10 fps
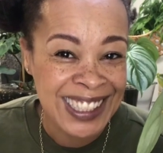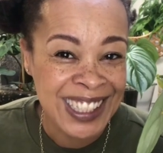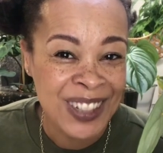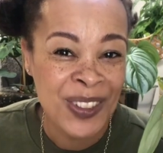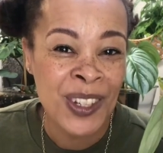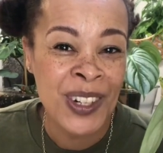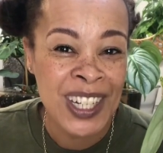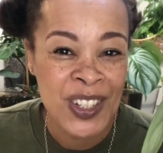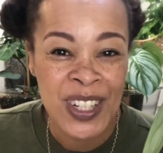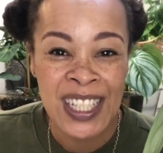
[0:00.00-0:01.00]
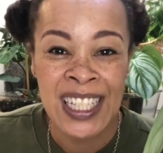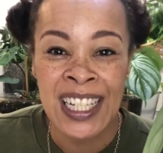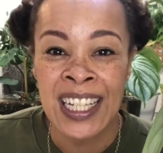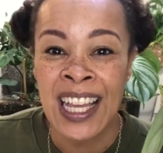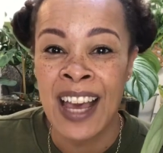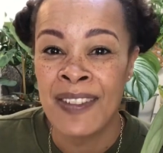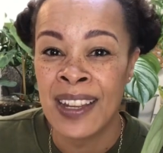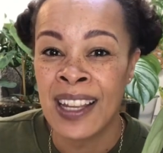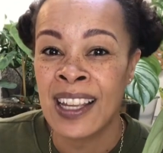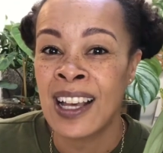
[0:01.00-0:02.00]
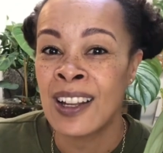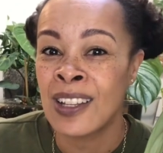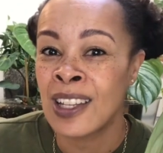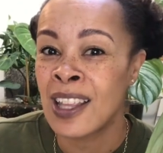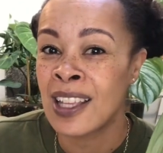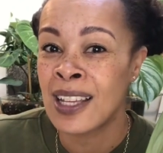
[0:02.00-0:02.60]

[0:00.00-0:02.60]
If you're interested in having a look at